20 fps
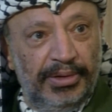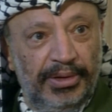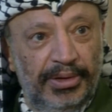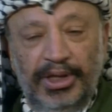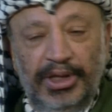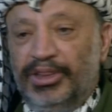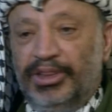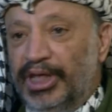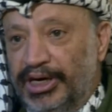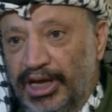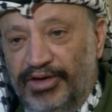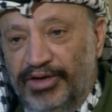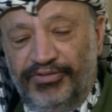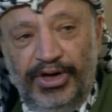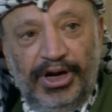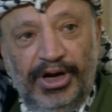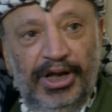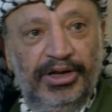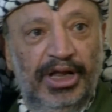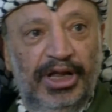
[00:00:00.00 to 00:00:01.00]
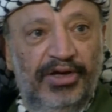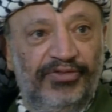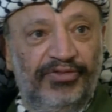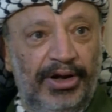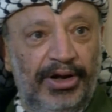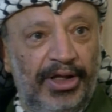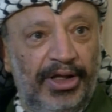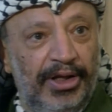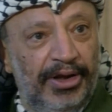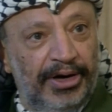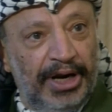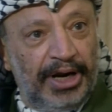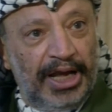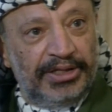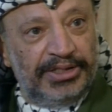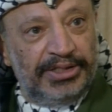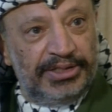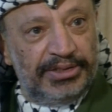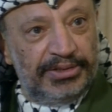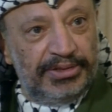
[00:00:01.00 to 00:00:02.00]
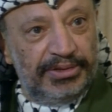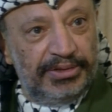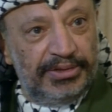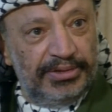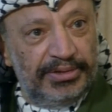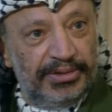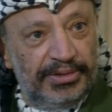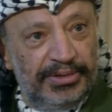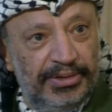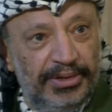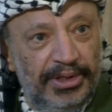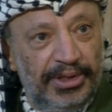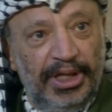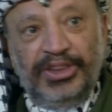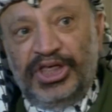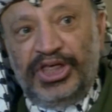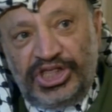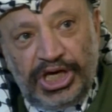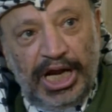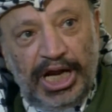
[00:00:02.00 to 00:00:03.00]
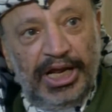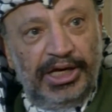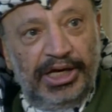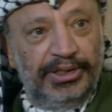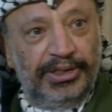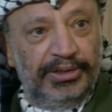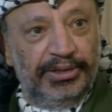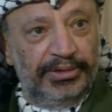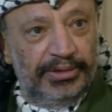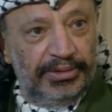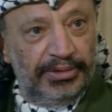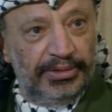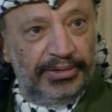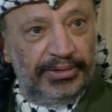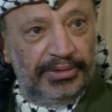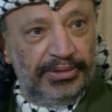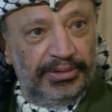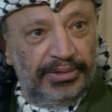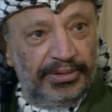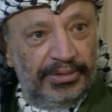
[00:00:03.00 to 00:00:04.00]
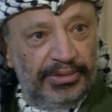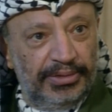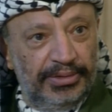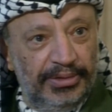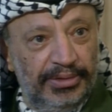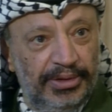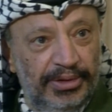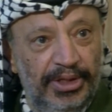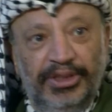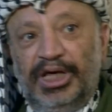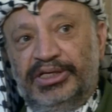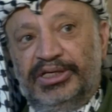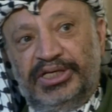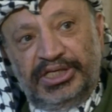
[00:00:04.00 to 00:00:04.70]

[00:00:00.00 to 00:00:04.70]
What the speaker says: in the naval raids, in the shelling, in the